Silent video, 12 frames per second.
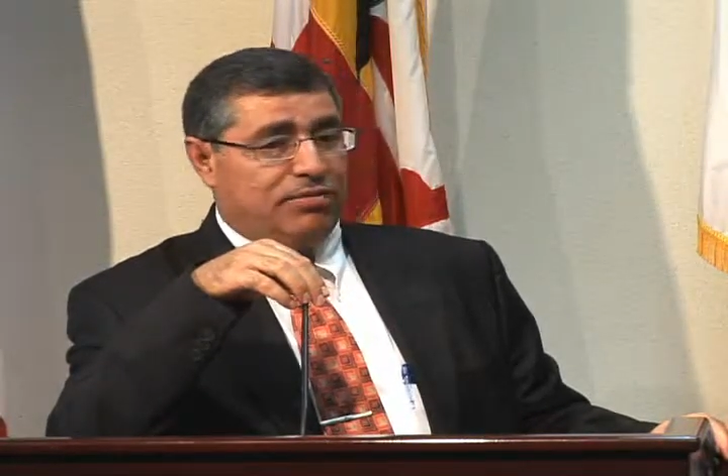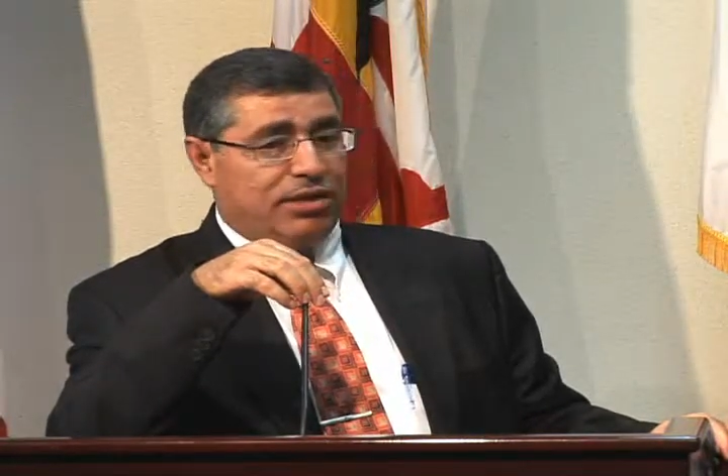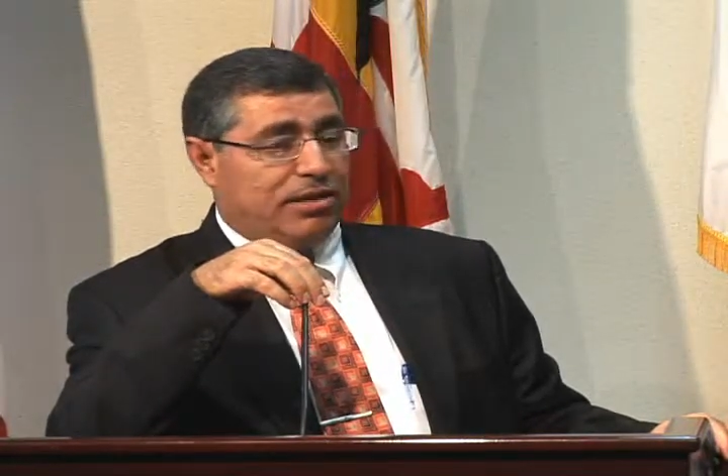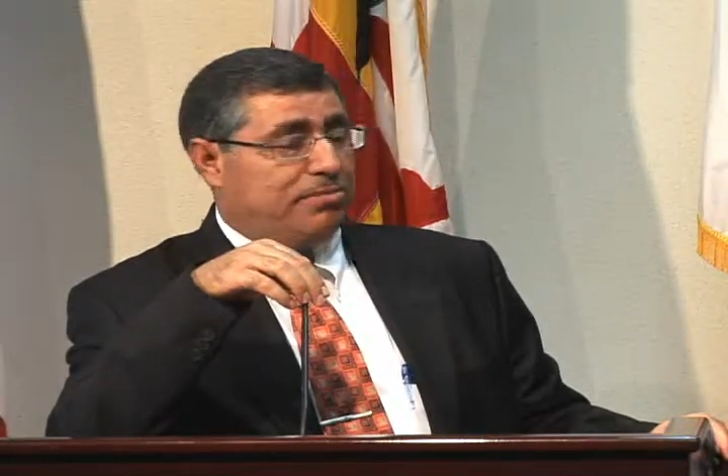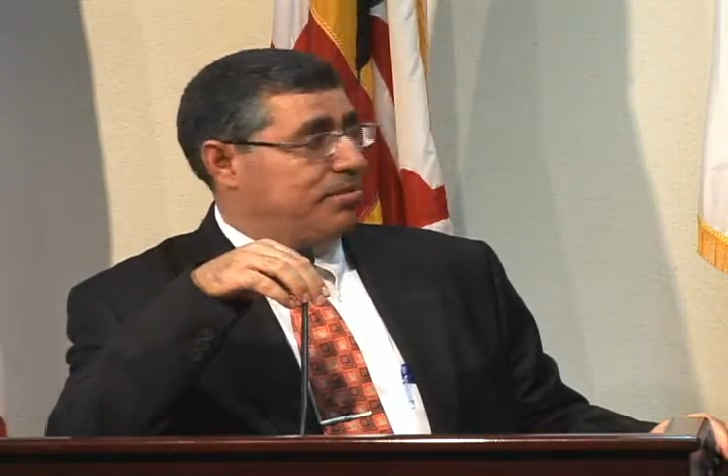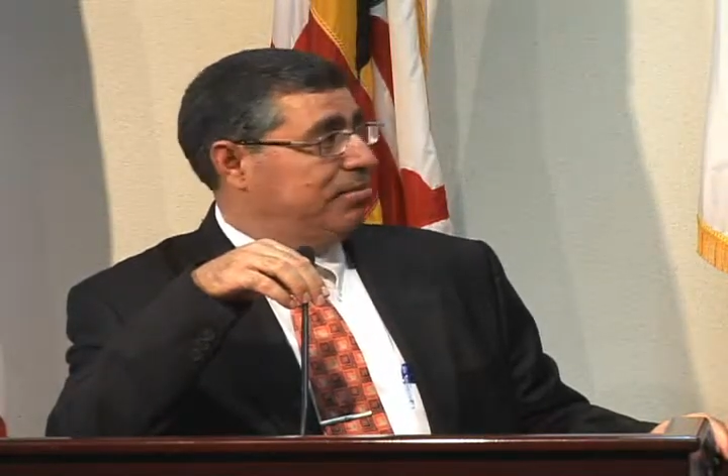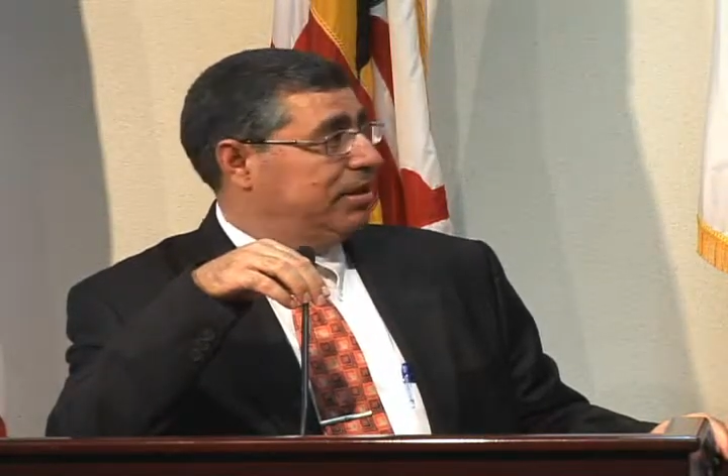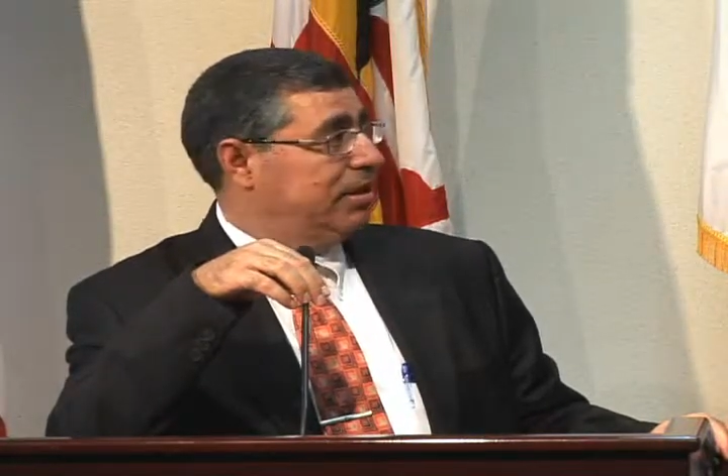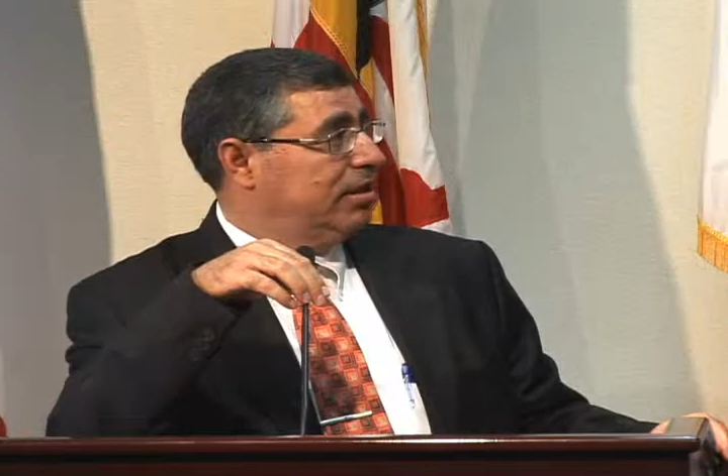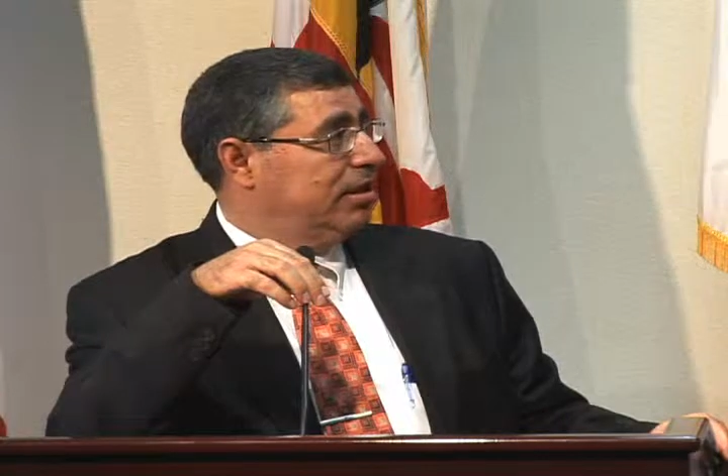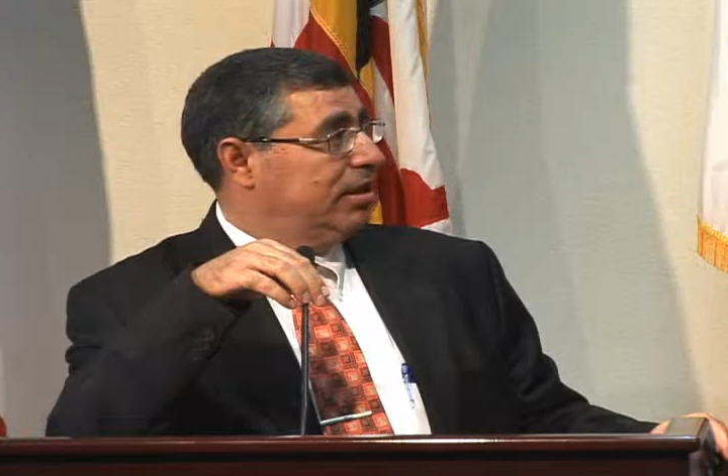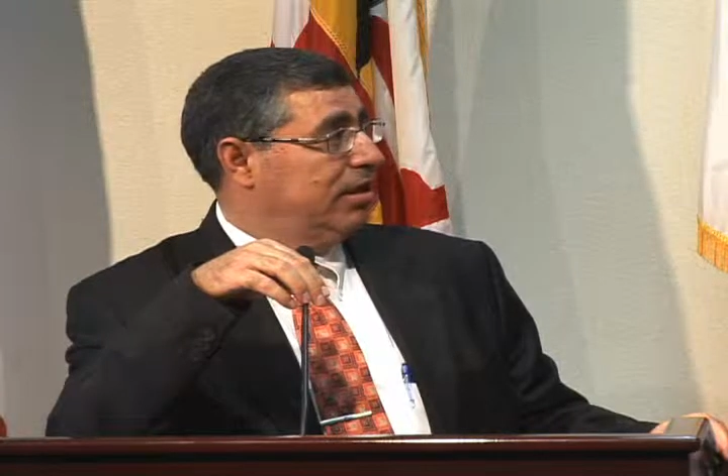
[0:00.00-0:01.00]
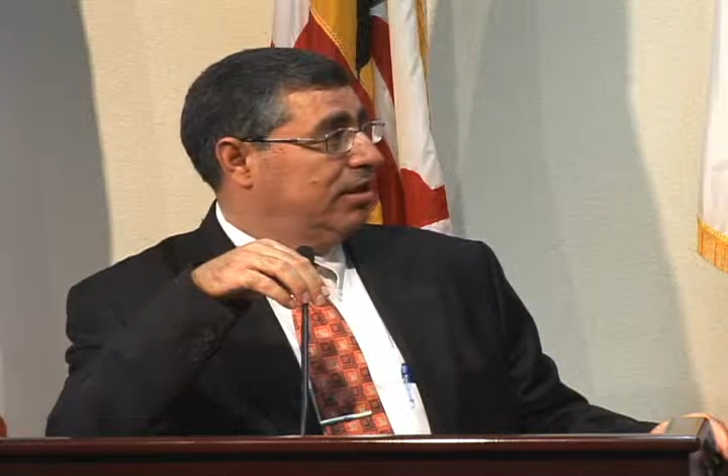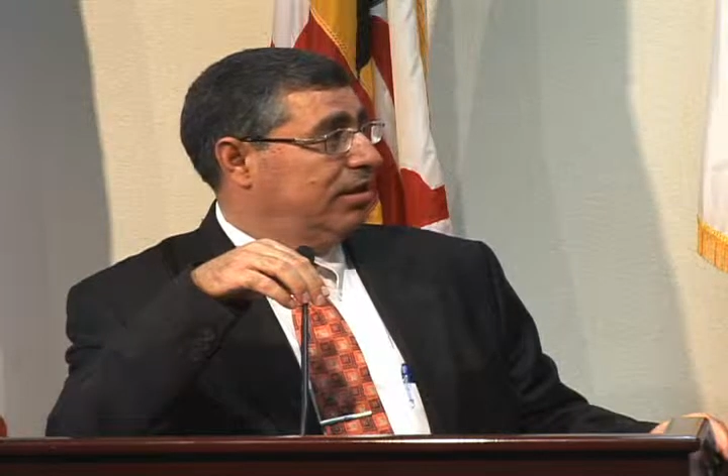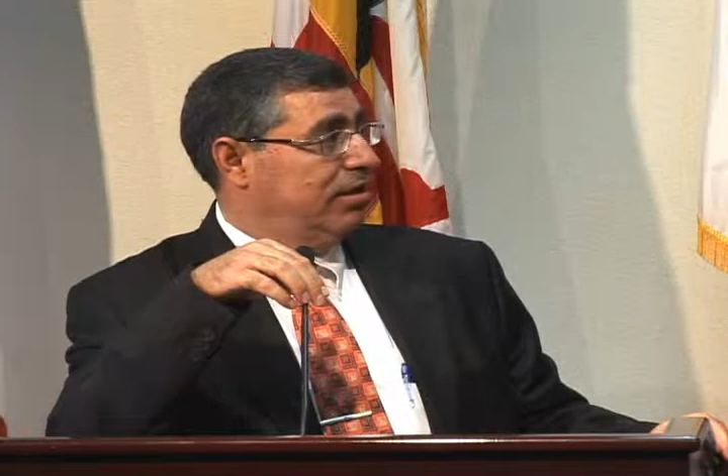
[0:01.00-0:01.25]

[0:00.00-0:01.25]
we implemented the